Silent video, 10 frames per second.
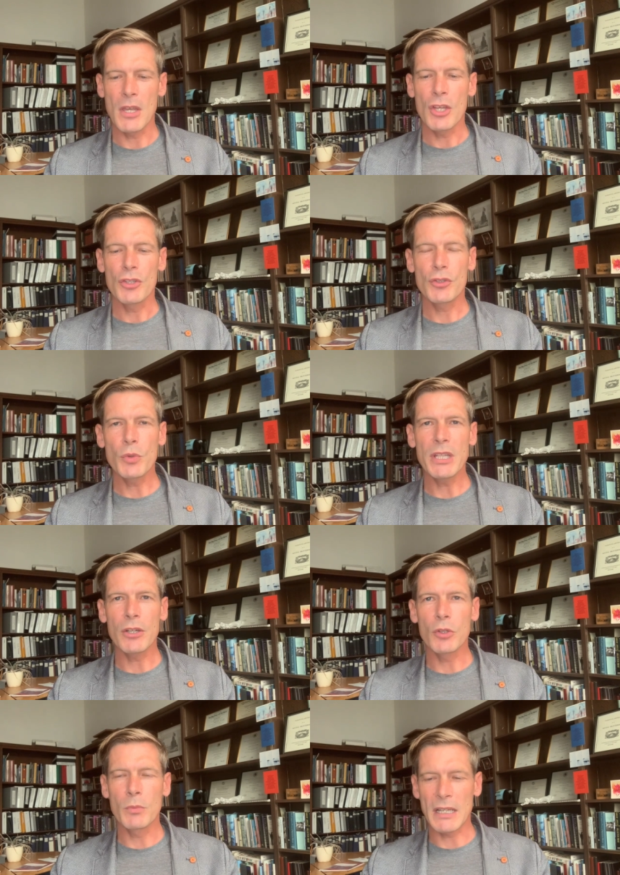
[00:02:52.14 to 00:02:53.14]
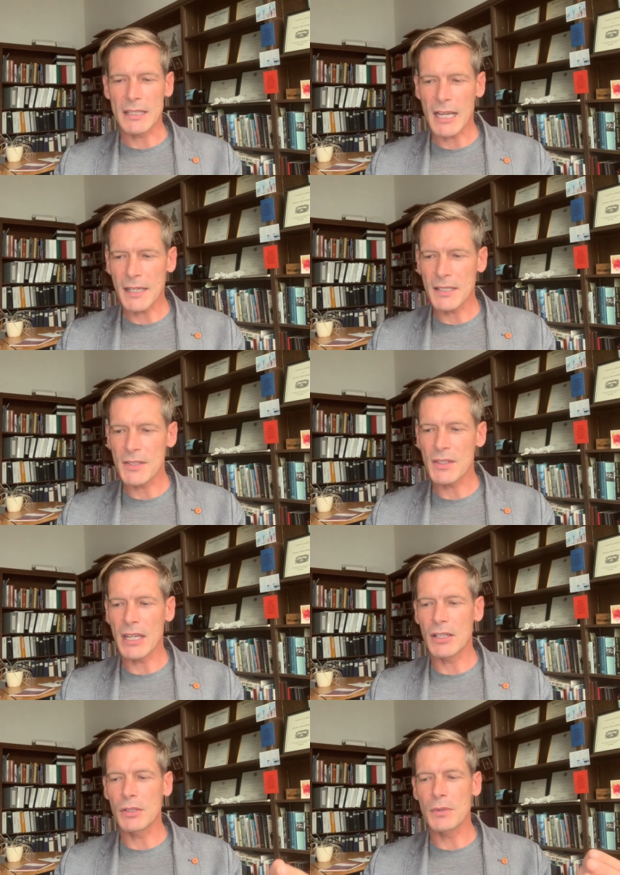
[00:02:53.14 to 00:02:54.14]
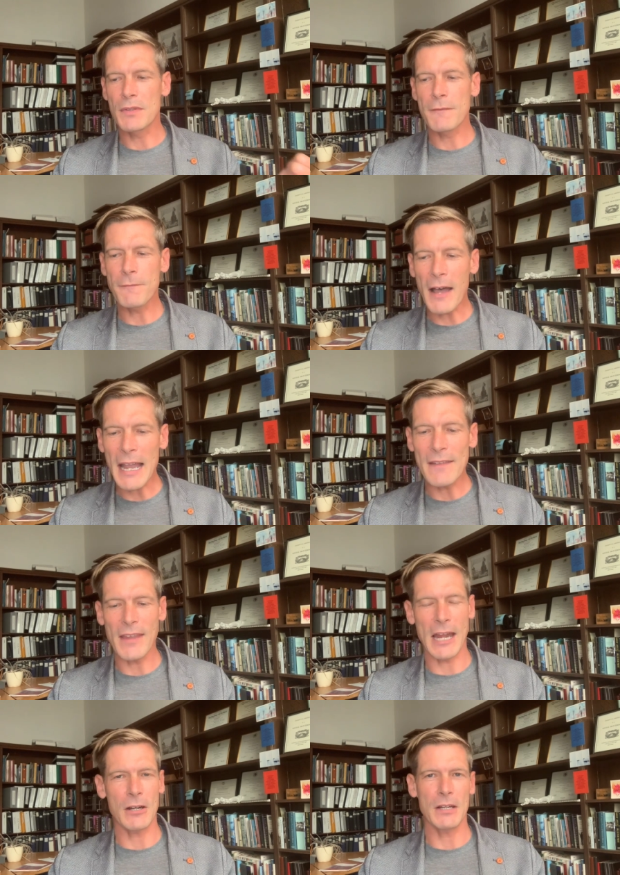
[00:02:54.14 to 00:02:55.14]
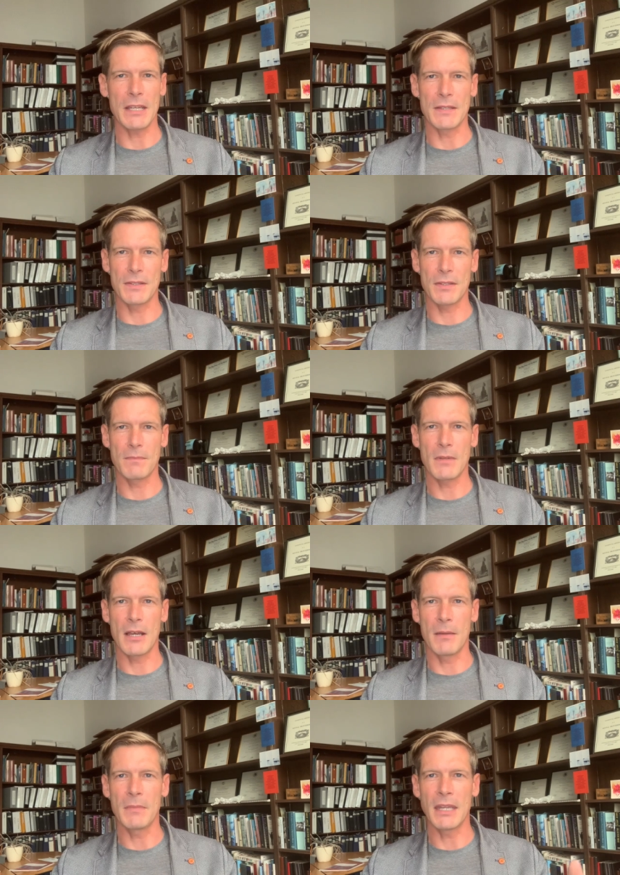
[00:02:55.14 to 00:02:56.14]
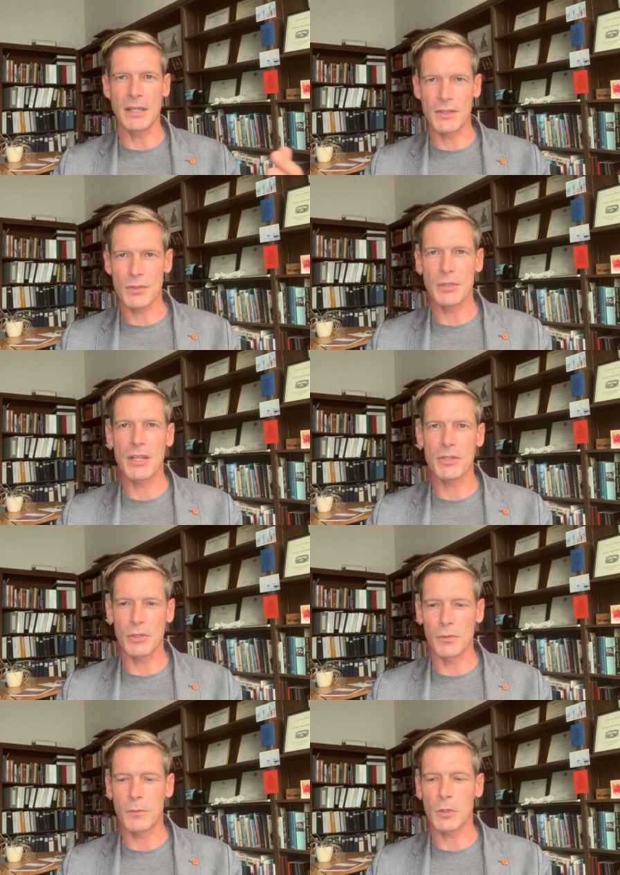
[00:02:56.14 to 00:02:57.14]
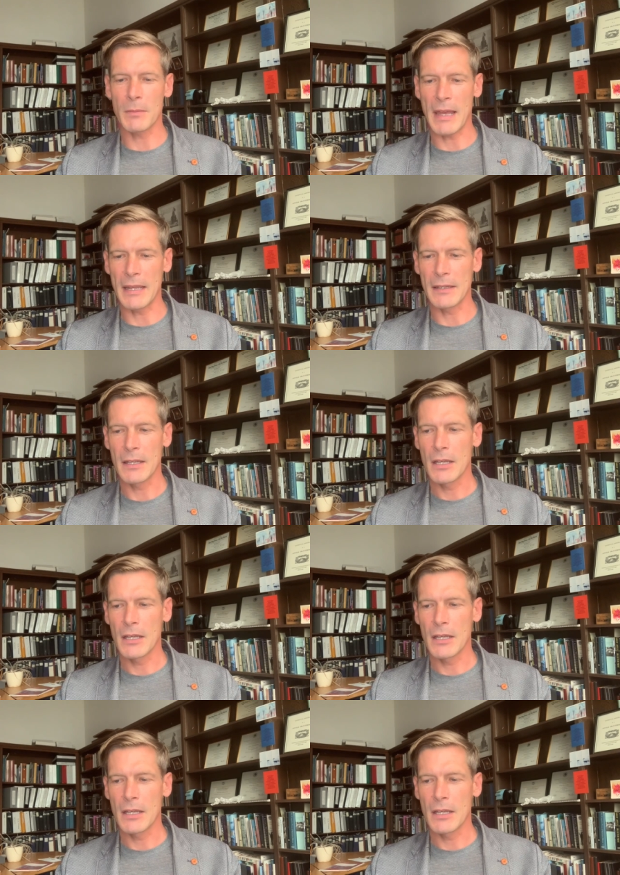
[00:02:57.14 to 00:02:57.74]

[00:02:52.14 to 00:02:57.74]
studia humanitatis includes 5 areas in its traditional format: